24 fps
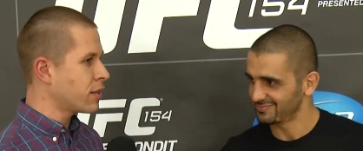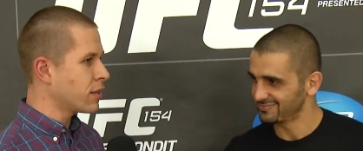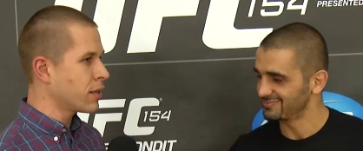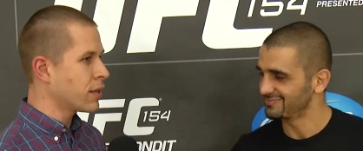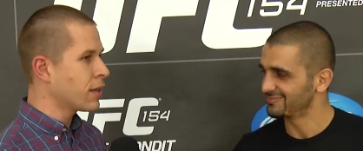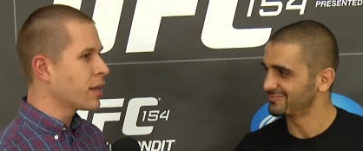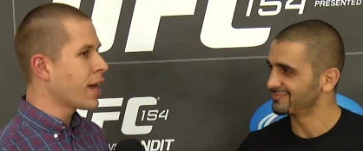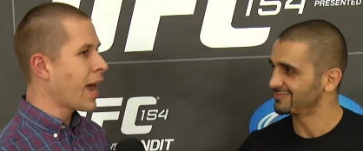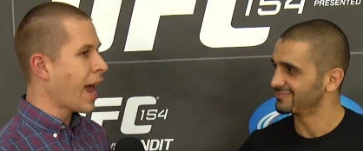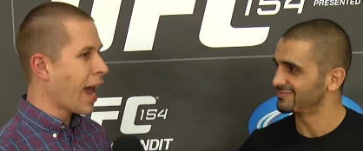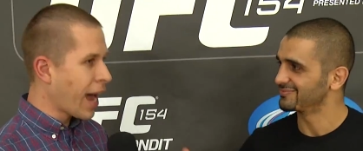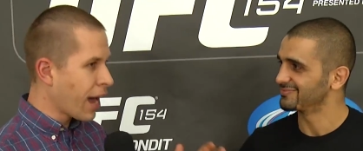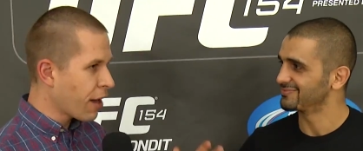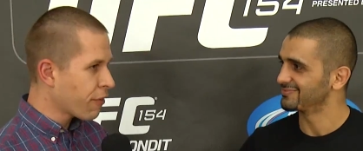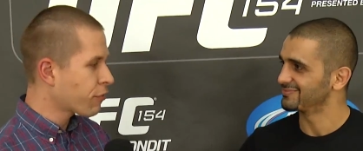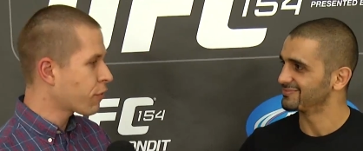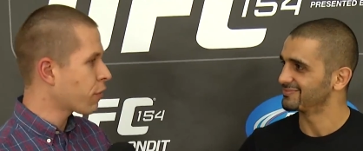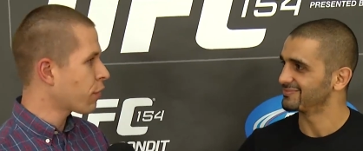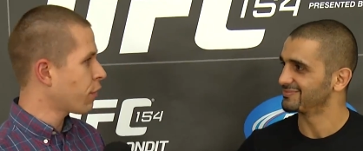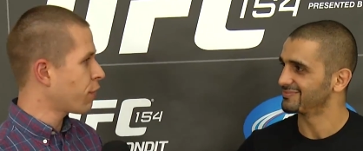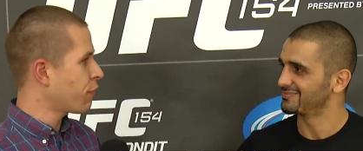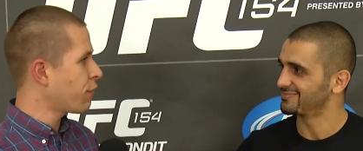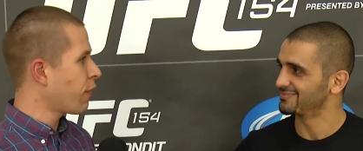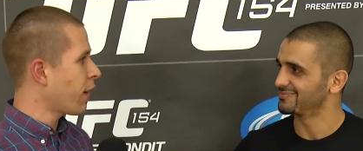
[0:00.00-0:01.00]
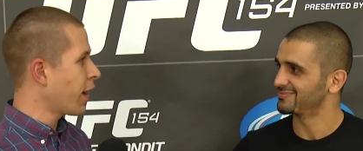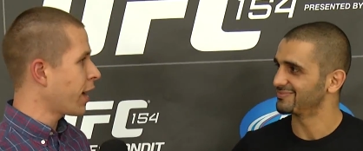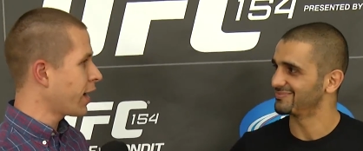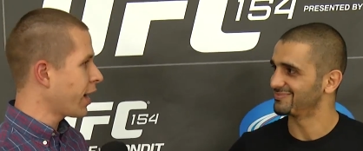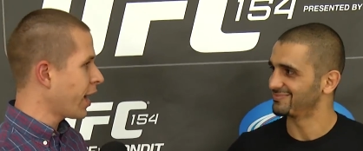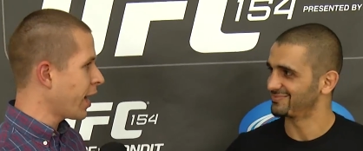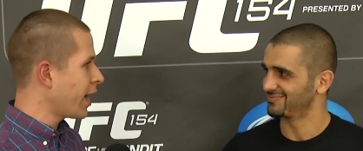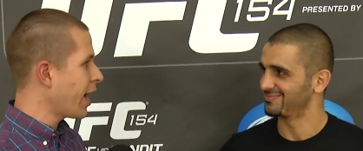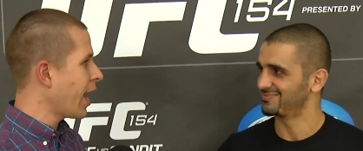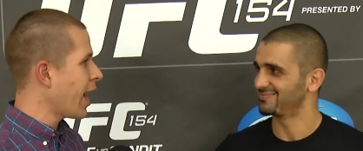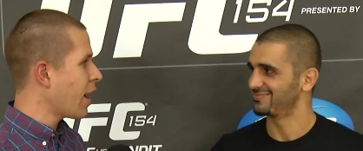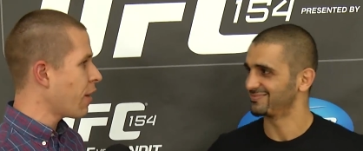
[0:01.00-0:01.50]
Speaker 1: to after the
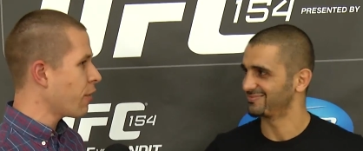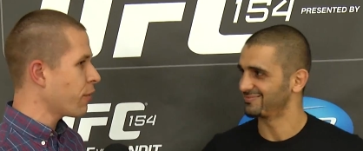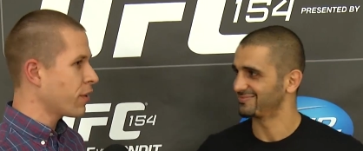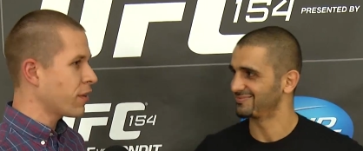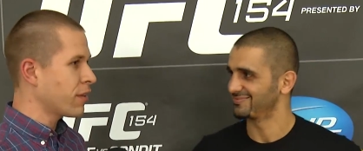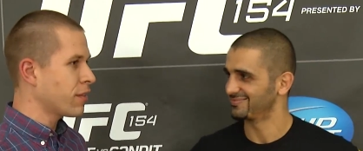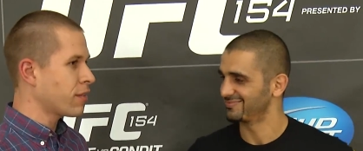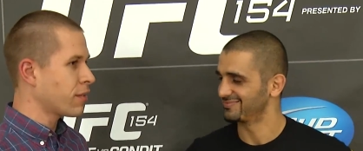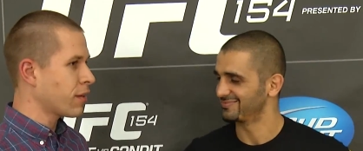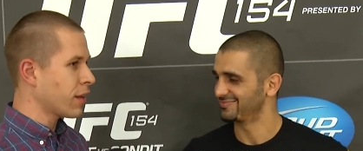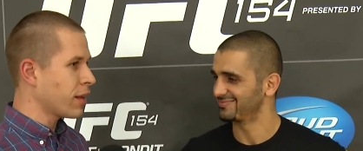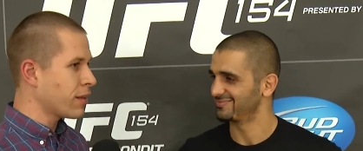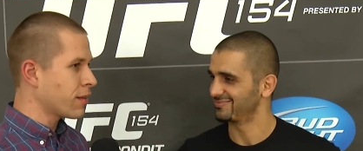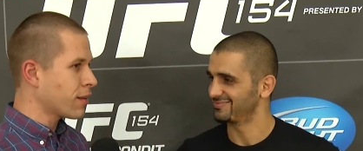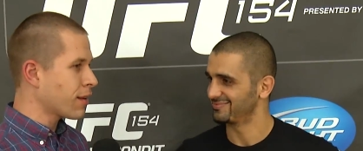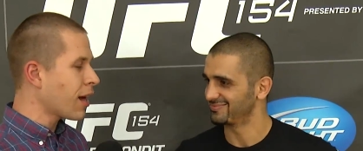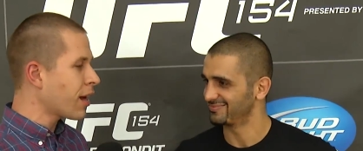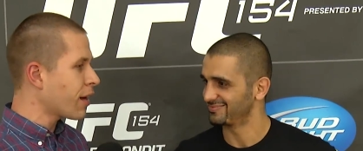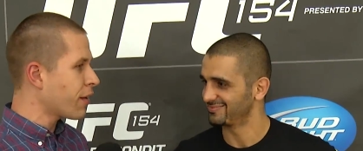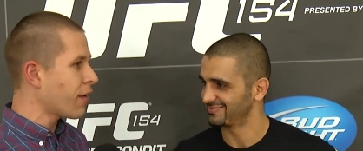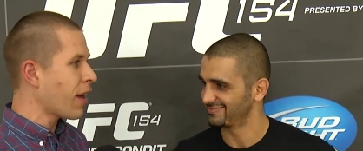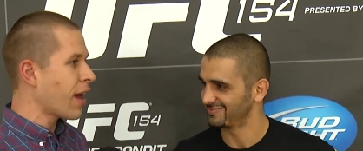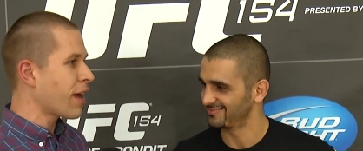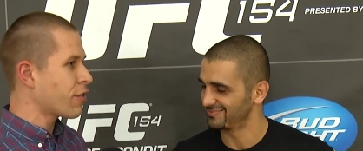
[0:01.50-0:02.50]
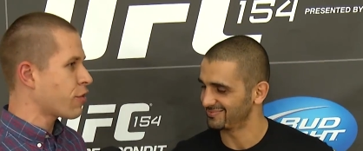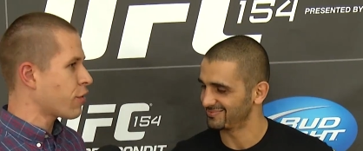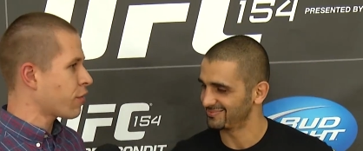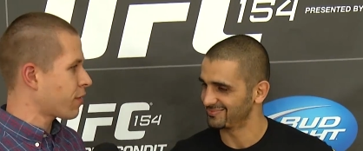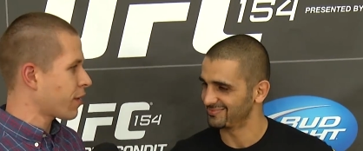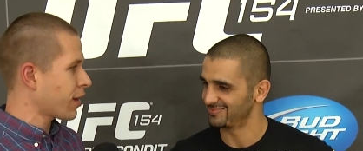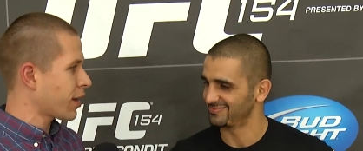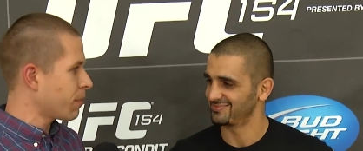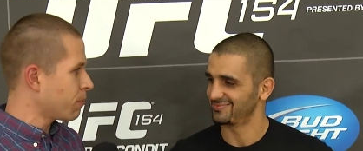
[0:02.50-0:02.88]
fight, and now he's he's kind of had just a